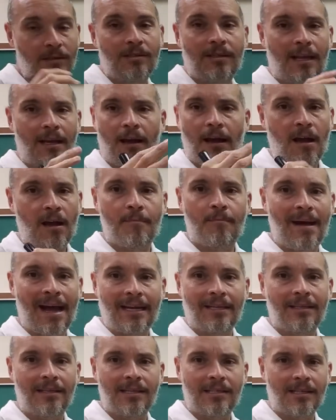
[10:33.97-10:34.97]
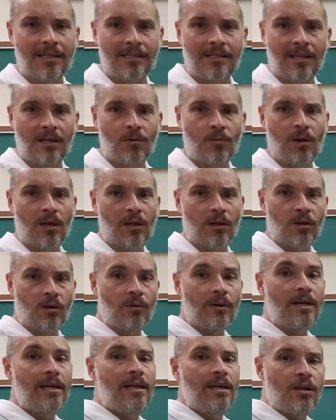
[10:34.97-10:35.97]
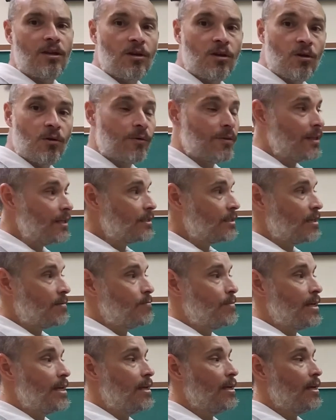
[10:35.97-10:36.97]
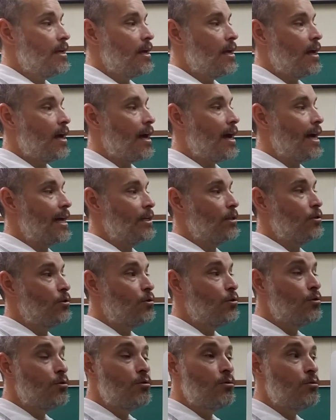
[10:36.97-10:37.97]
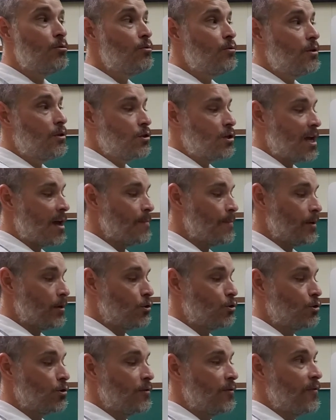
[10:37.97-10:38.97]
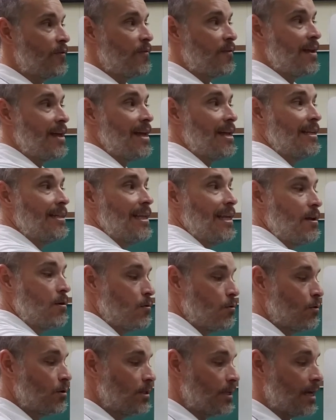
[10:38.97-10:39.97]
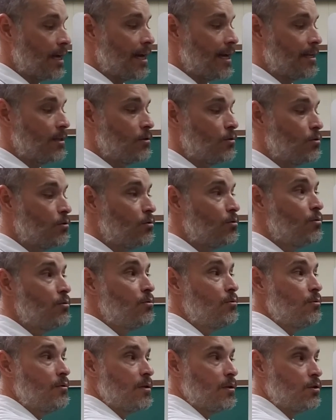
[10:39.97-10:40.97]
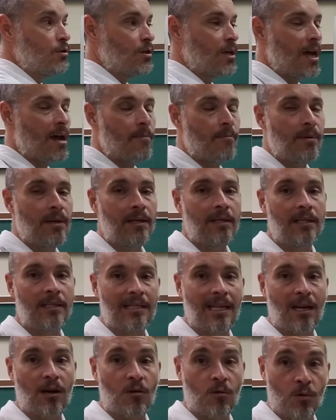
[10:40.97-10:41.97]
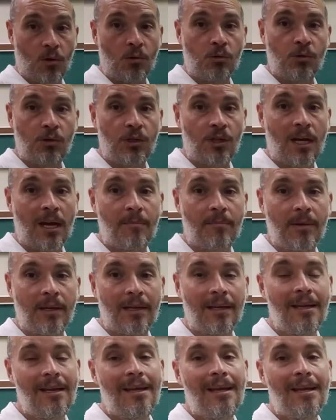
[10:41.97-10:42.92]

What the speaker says: I'll come back to this, I said it a while ago. You know, this could be, I do the shopping. Je fais des courses. I do the shopping. It's like grocery shopping.